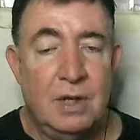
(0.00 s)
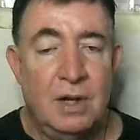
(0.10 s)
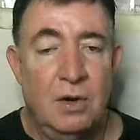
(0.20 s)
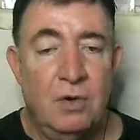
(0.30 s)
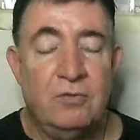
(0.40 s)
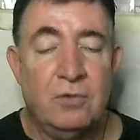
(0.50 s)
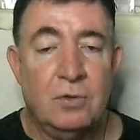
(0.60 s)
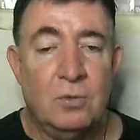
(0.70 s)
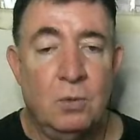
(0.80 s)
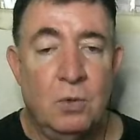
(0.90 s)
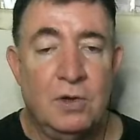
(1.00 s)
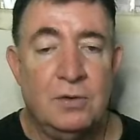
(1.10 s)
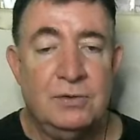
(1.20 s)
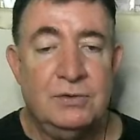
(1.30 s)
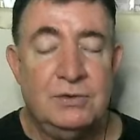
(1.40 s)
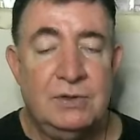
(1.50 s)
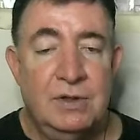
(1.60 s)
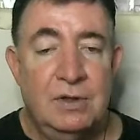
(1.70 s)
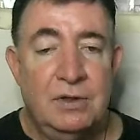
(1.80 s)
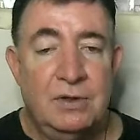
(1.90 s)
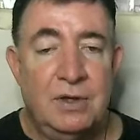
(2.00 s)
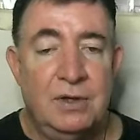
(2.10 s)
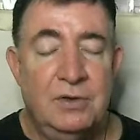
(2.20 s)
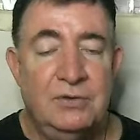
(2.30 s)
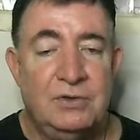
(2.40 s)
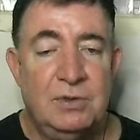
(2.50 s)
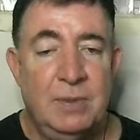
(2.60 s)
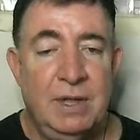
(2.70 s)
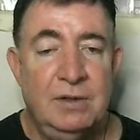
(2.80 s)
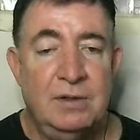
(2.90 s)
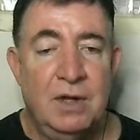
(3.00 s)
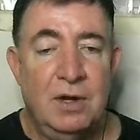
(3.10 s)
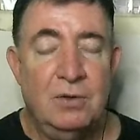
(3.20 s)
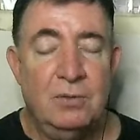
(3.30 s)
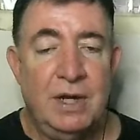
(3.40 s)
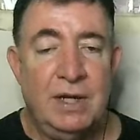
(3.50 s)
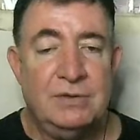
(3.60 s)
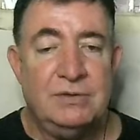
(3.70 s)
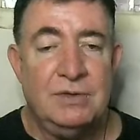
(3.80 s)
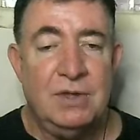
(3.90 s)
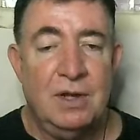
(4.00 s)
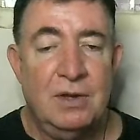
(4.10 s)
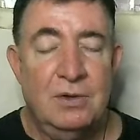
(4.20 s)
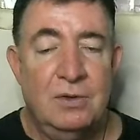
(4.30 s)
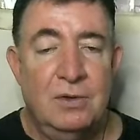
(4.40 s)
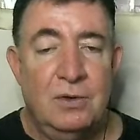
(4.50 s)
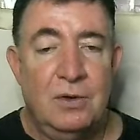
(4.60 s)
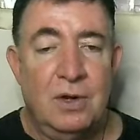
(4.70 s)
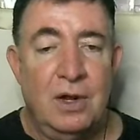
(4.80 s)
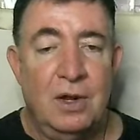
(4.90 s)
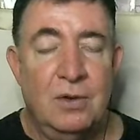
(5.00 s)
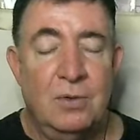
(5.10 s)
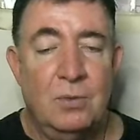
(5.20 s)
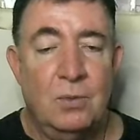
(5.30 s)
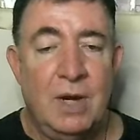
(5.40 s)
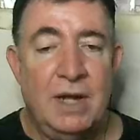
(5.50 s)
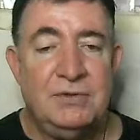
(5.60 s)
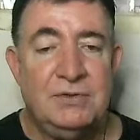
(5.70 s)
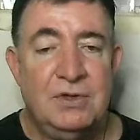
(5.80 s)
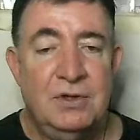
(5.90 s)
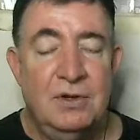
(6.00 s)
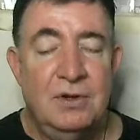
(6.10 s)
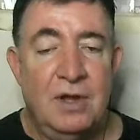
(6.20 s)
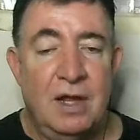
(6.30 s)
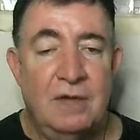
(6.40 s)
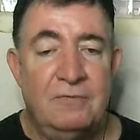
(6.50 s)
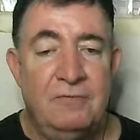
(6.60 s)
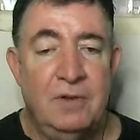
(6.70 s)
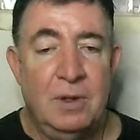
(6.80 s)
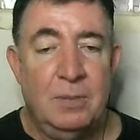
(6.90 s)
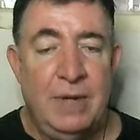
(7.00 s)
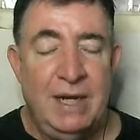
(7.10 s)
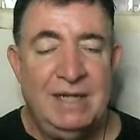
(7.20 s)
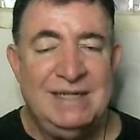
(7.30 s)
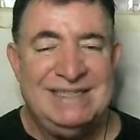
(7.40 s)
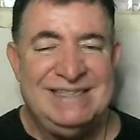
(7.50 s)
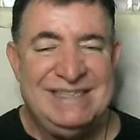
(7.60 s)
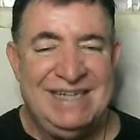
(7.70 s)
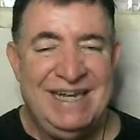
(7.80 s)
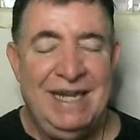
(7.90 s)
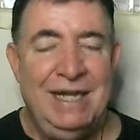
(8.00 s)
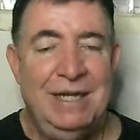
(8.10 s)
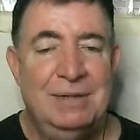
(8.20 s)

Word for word: uh, over waters that used to be known as the uh, West uh, Philippine Sea,